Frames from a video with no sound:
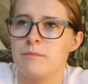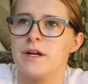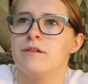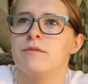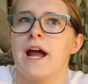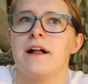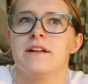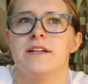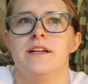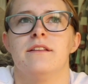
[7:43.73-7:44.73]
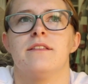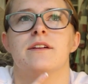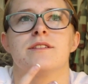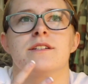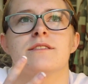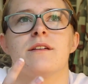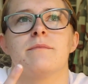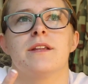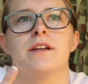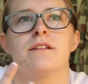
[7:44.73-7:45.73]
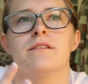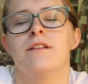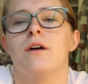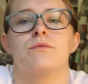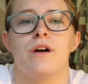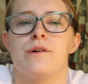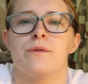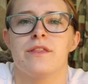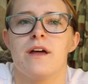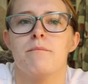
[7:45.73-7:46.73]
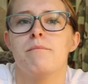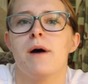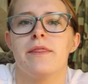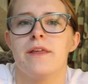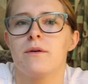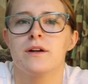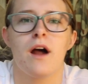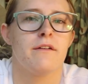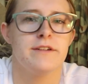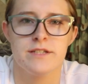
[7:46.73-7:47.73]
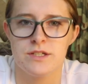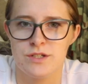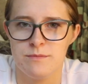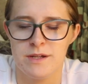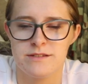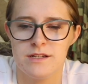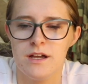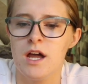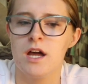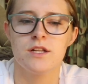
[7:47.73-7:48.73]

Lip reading: but in reality, there's just something not wrong with them, but they were obviously too busy